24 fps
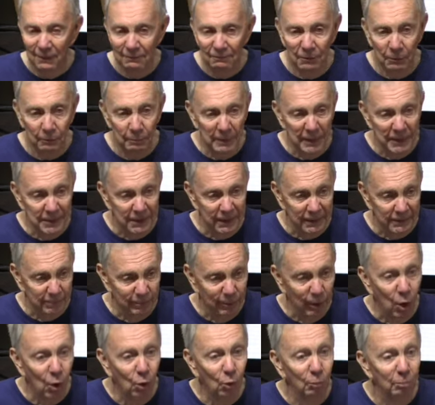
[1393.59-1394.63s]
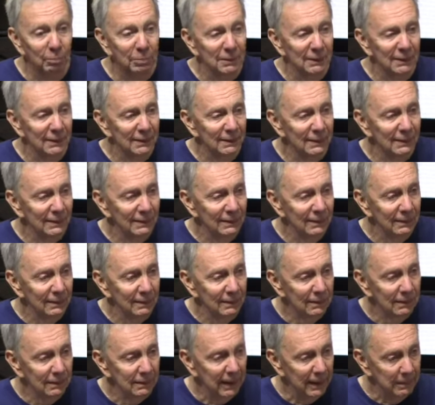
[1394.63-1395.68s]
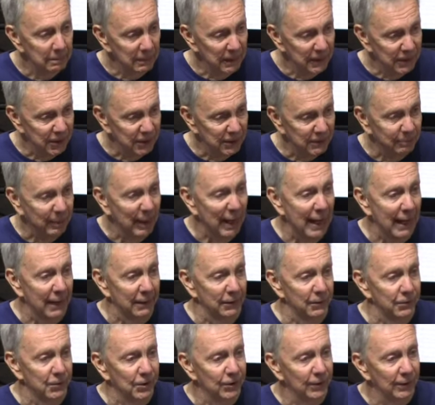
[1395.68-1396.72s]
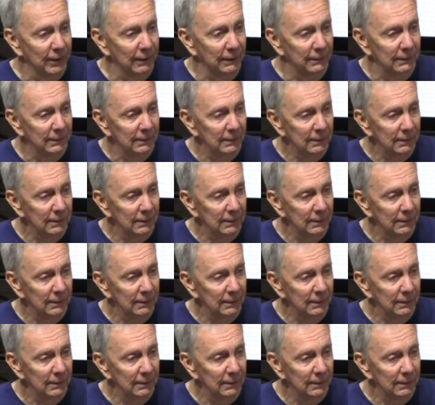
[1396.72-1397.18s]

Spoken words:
for Mrs. Pope and Mrs. Patterson.